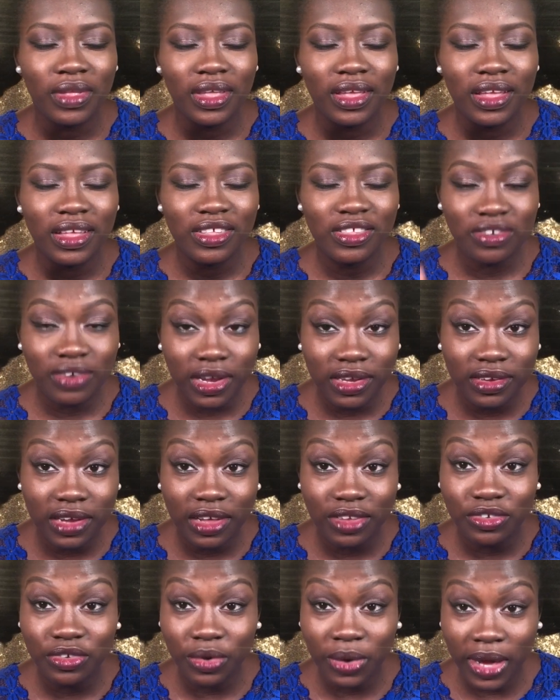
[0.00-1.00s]
stretch
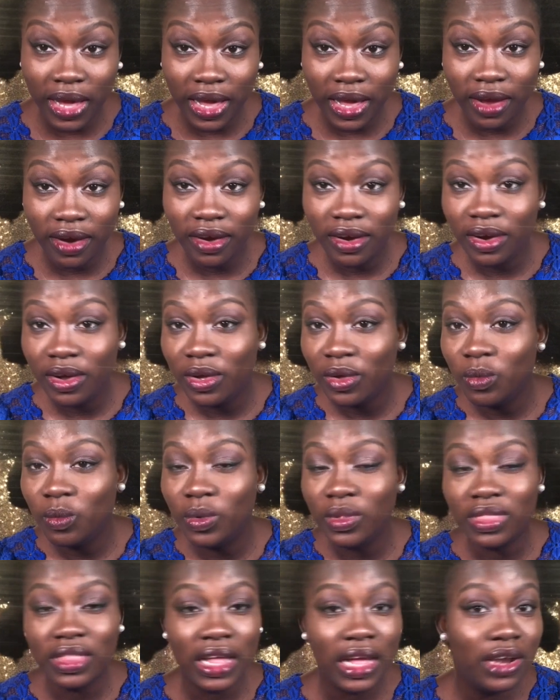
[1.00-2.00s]
out your hair
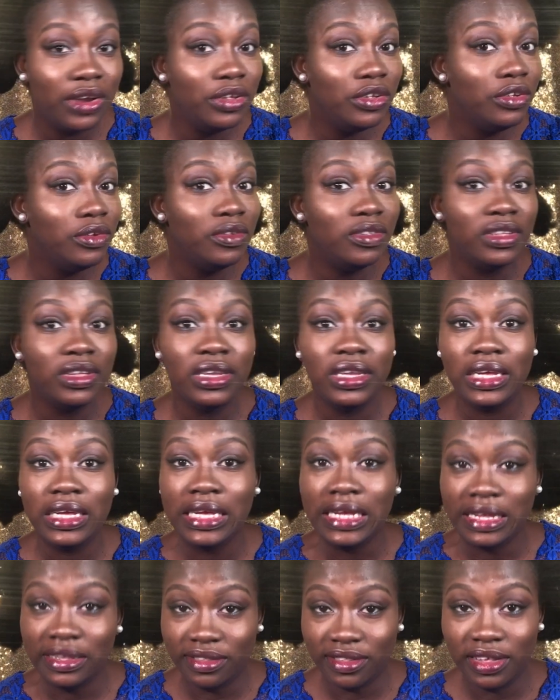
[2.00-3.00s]
without using
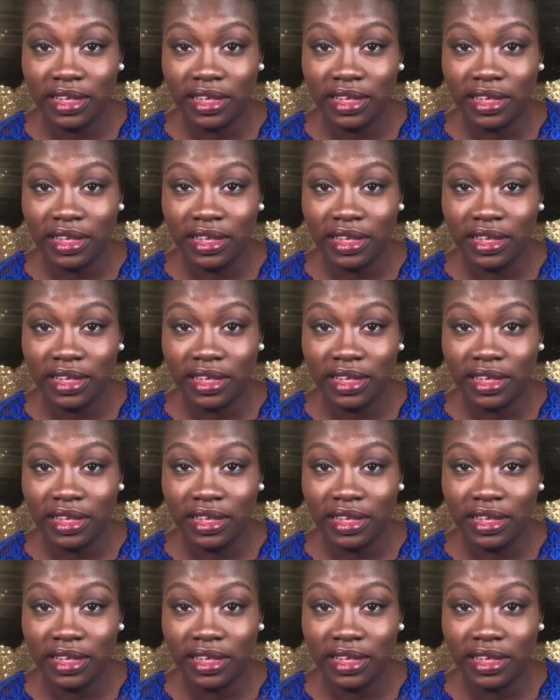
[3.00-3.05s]
heat.